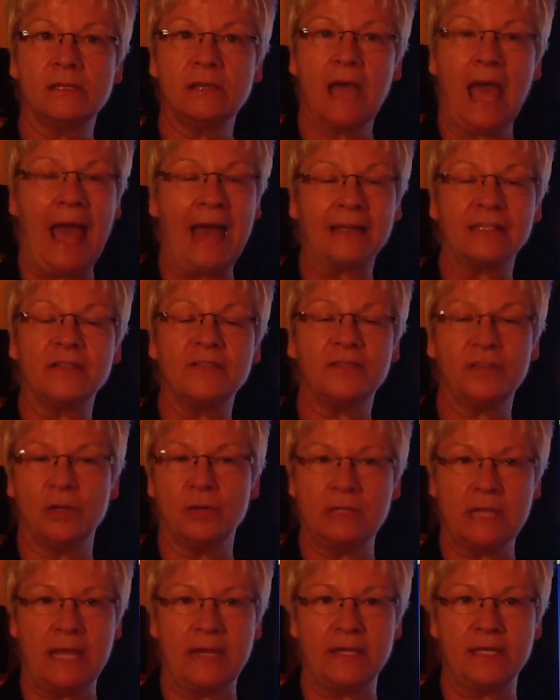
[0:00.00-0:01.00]
active
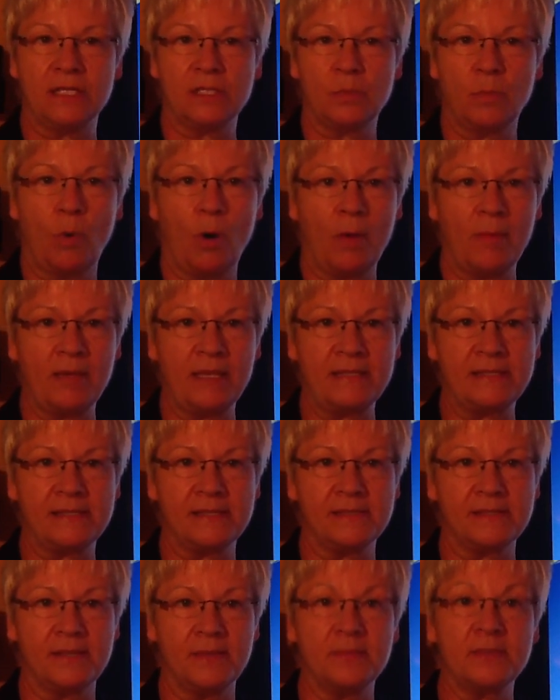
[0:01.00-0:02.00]
cutaneous warming
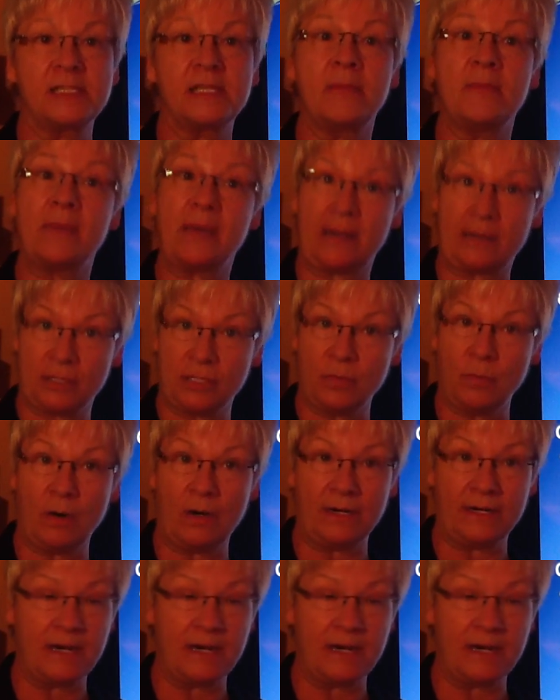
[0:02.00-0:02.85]
systems compare to one